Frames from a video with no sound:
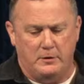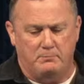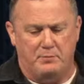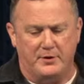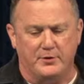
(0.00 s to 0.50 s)

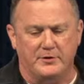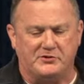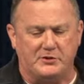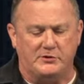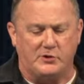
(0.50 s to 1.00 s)
Bitterness
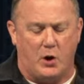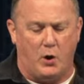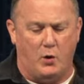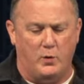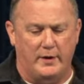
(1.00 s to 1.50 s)
is
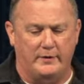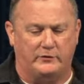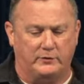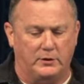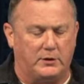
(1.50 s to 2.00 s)
always
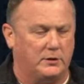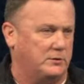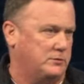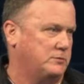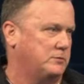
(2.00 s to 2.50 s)

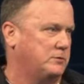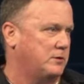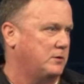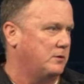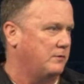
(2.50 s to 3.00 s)
looking
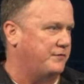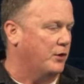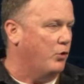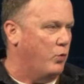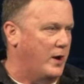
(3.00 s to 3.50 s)
for
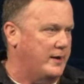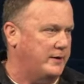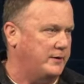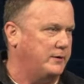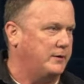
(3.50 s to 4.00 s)
a
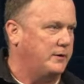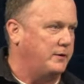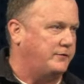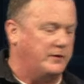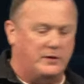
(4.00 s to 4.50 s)
way
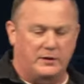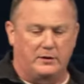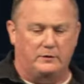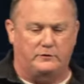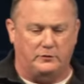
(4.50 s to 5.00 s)
to get
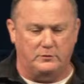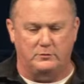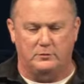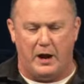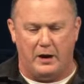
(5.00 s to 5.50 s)

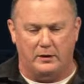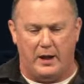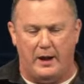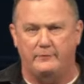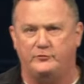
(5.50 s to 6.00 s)
into our
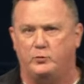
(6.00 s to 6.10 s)
lives.